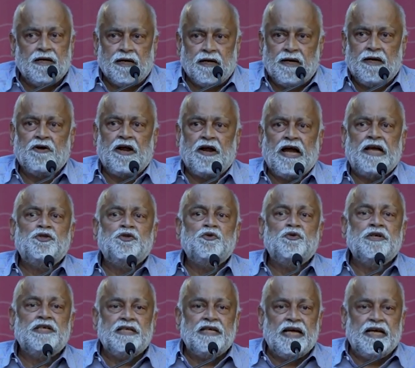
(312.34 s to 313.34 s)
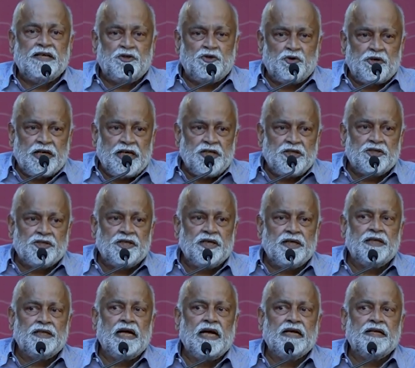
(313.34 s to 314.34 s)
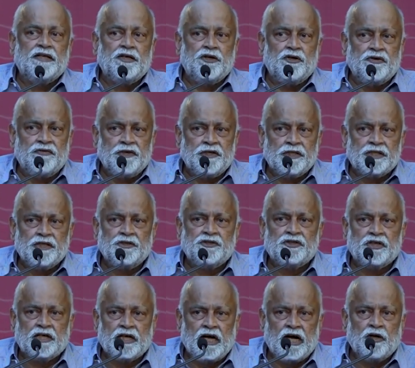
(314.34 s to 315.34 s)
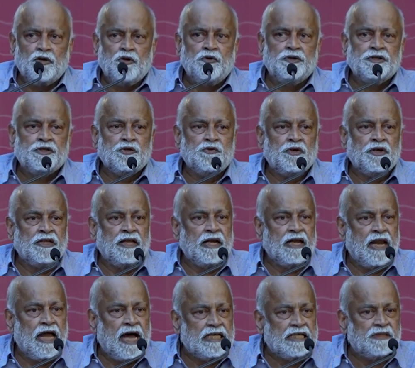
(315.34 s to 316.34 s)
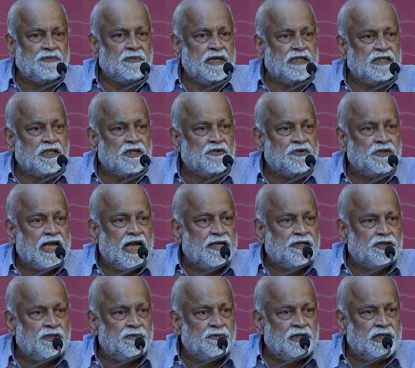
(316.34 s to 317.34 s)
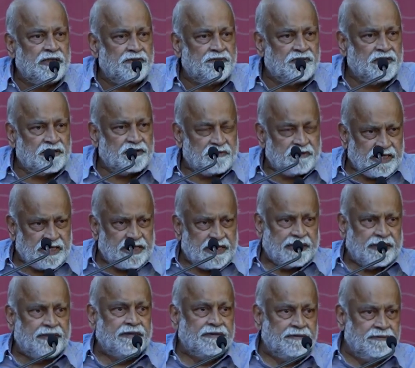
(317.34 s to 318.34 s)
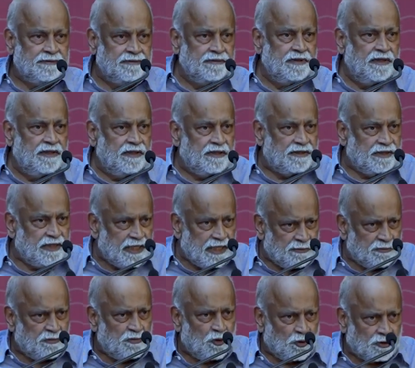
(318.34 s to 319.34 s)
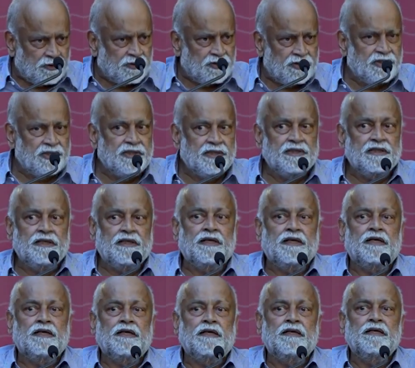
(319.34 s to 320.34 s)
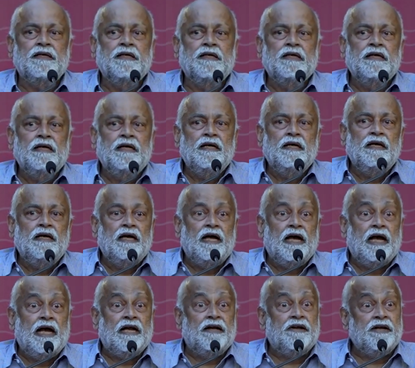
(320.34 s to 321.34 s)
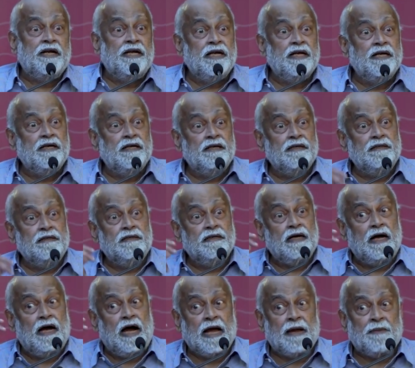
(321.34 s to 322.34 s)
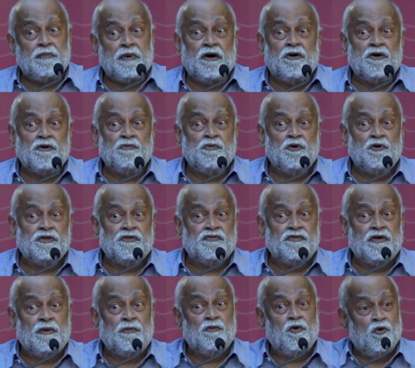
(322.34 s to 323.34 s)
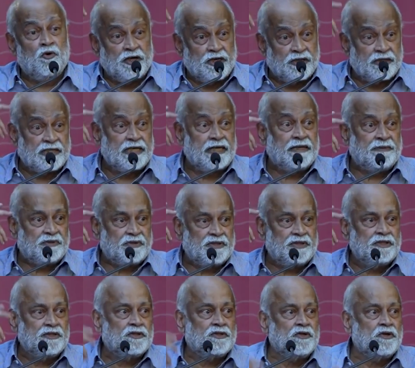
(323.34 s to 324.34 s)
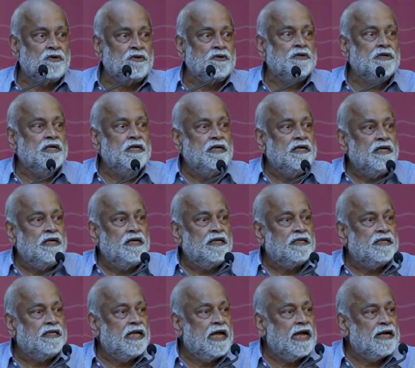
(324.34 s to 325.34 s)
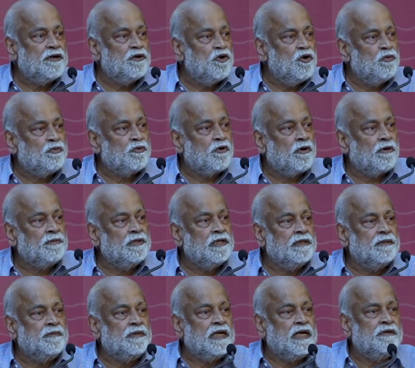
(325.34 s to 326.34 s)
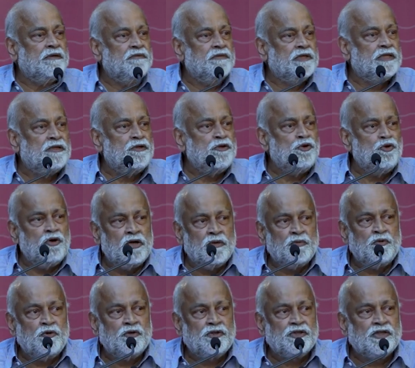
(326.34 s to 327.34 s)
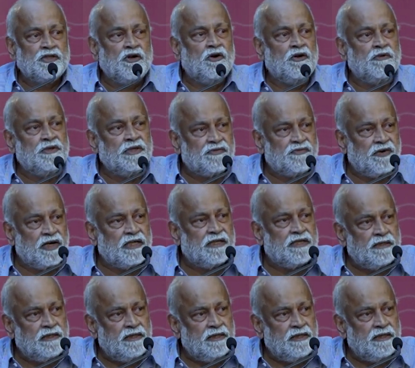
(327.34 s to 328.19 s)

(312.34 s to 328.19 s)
graduate education at the University of Chicago, which is one of the last places where they actually believed in reading books, and reading high-powered books from older times. So they had no problem, and with newer books, they always felt